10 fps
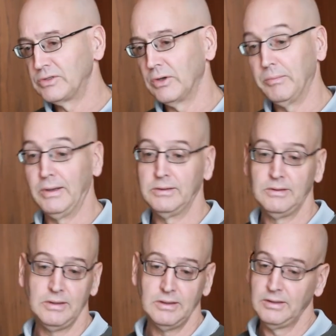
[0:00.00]
So, but,
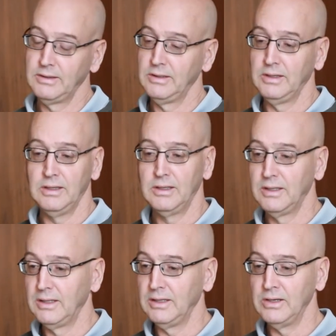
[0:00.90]

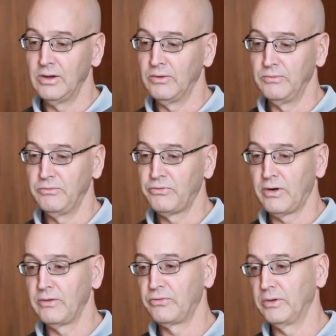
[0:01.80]
you know,
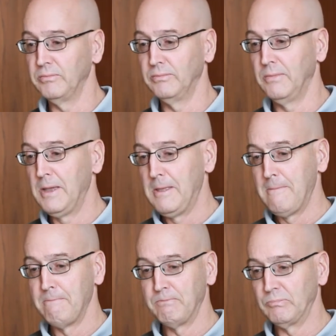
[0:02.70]
far from
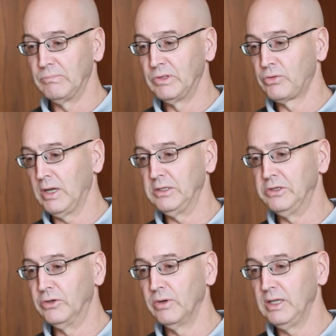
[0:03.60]
trying to
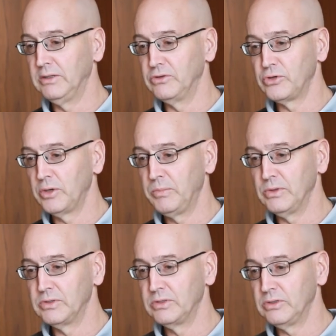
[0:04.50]
degrade the
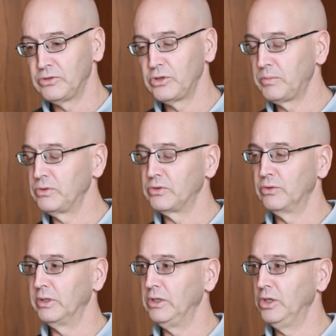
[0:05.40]
Sherpas are
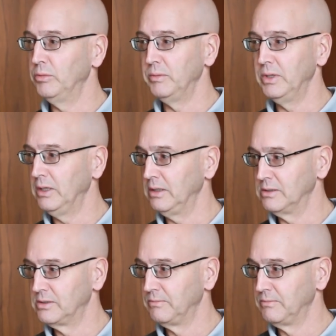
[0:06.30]
only human beings.